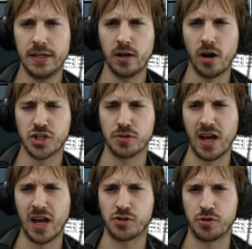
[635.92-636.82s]
Awesome
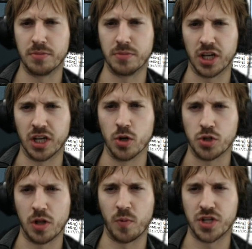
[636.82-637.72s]
live stream. Gotta go,
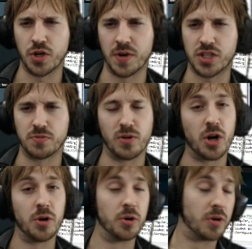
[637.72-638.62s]
so I'll watch the rest
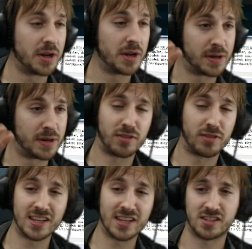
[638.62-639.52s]
tomorrow. Alright, man.
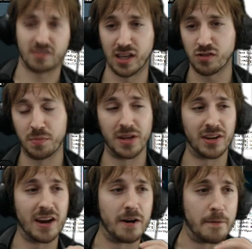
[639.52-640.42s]
Thanks. Thanks for being
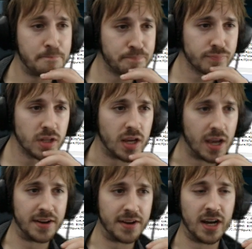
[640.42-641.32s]
there.
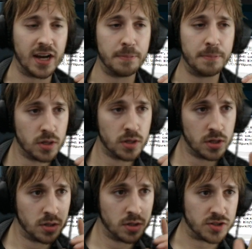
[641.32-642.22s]
And, uh,
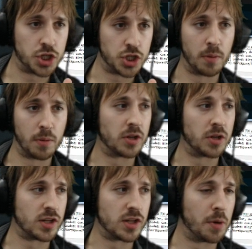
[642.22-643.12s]
tuned. I'm gonna
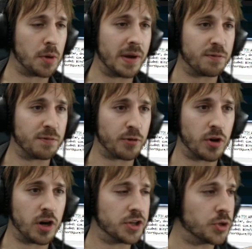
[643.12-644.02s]
send you a mail
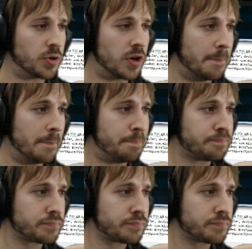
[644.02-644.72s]
for your um,